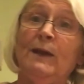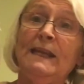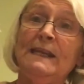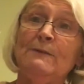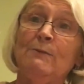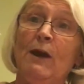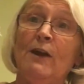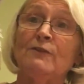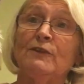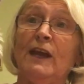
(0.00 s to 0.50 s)

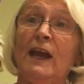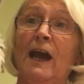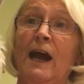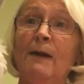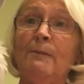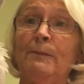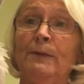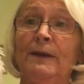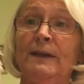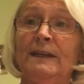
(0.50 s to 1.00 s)
When he woke
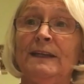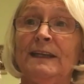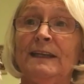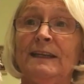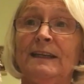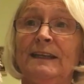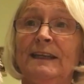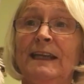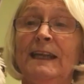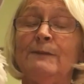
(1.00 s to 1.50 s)
up,
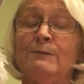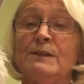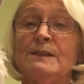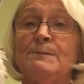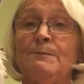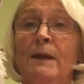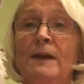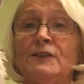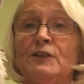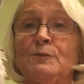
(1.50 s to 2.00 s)
he
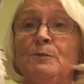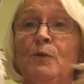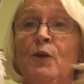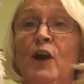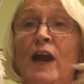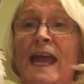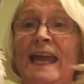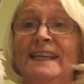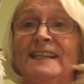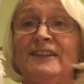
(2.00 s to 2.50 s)
was much
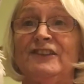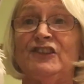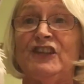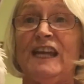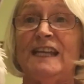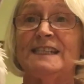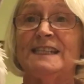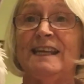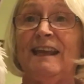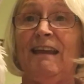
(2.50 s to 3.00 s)
more
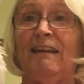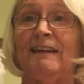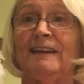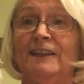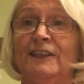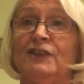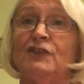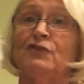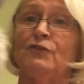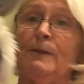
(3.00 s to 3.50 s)

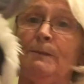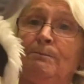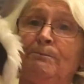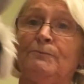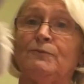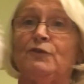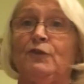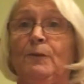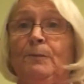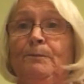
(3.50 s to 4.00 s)
energetic. Trip,
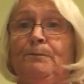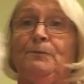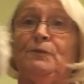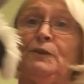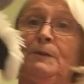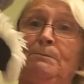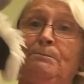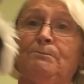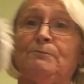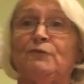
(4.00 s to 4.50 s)

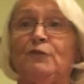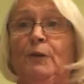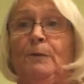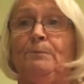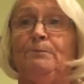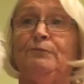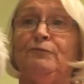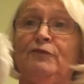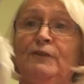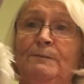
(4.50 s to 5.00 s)
trop, trip,
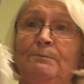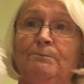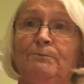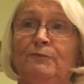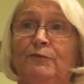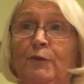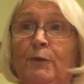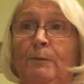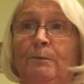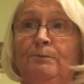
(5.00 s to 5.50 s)
trop, trip,
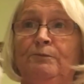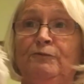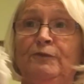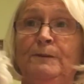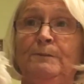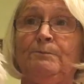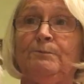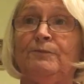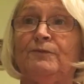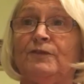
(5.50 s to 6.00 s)
trop,
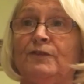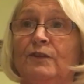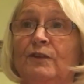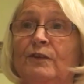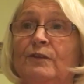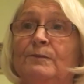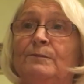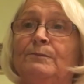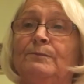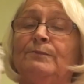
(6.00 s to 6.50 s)
trip,
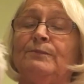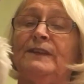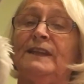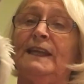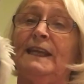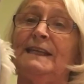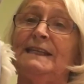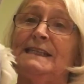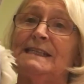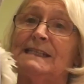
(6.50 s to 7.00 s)
trop.
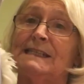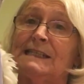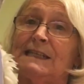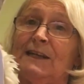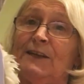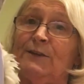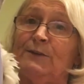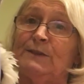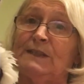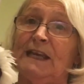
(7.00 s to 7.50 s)
Then he
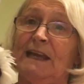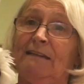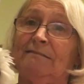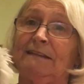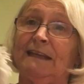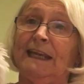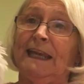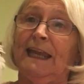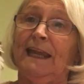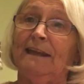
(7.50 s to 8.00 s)
slowed
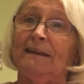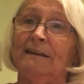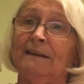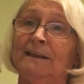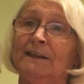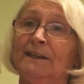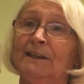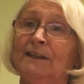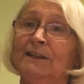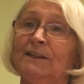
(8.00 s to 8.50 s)
down again.
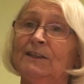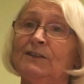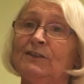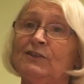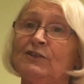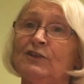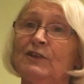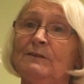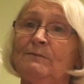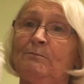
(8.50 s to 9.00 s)

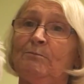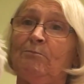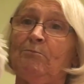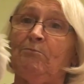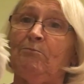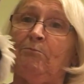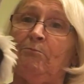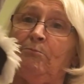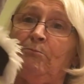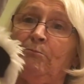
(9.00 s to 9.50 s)
Trip,
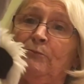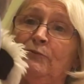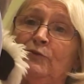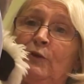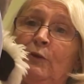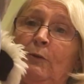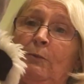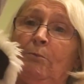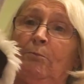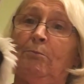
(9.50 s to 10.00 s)

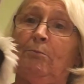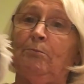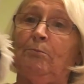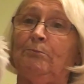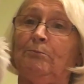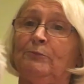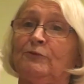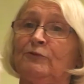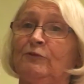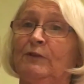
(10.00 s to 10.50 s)
trop,
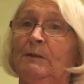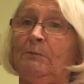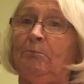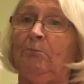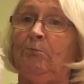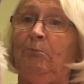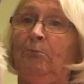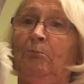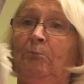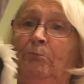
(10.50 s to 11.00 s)

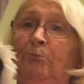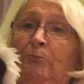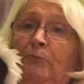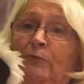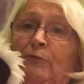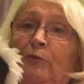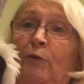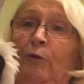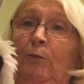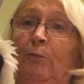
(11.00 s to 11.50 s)
trip,
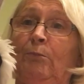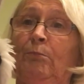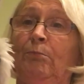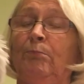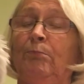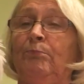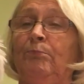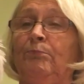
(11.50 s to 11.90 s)
trop.